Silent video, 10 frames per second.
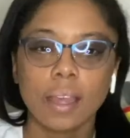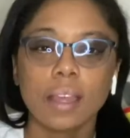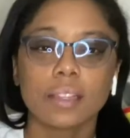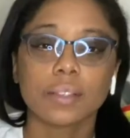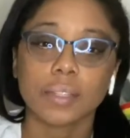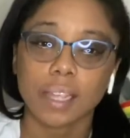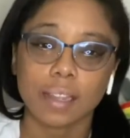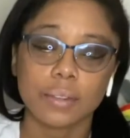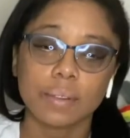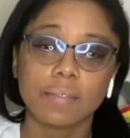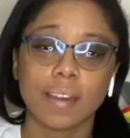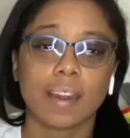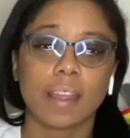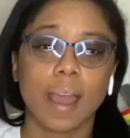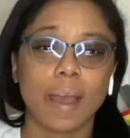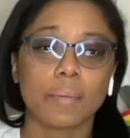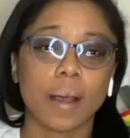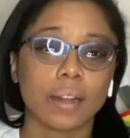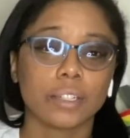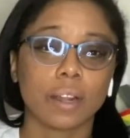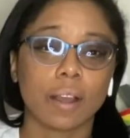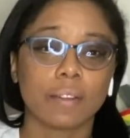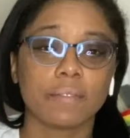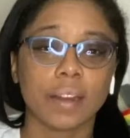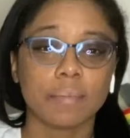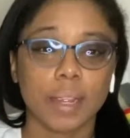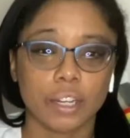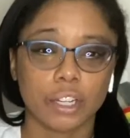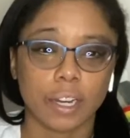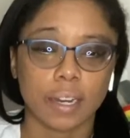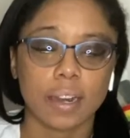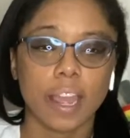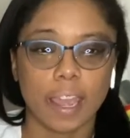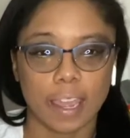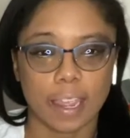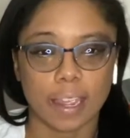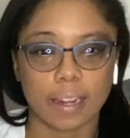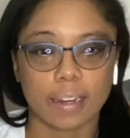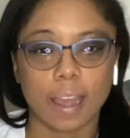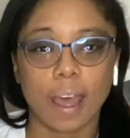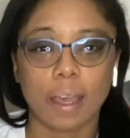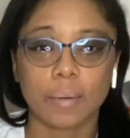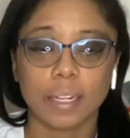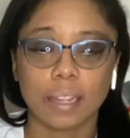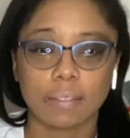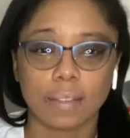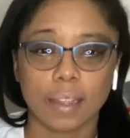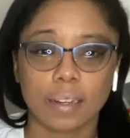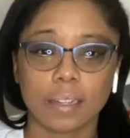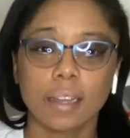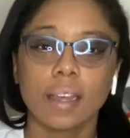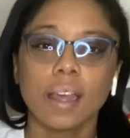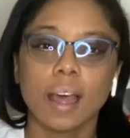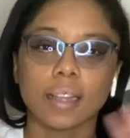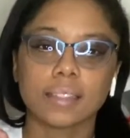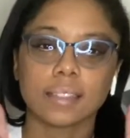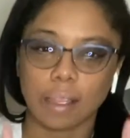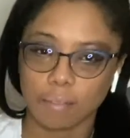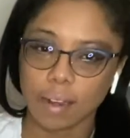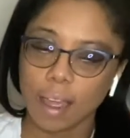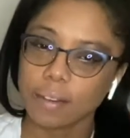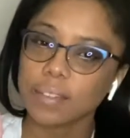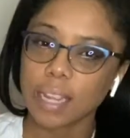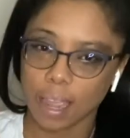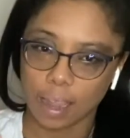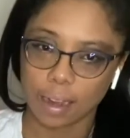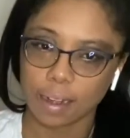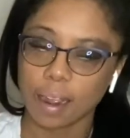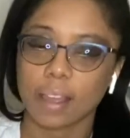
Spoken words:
So Skate to Infinity I watched on Funimation, and I would give it a 7 out of 10.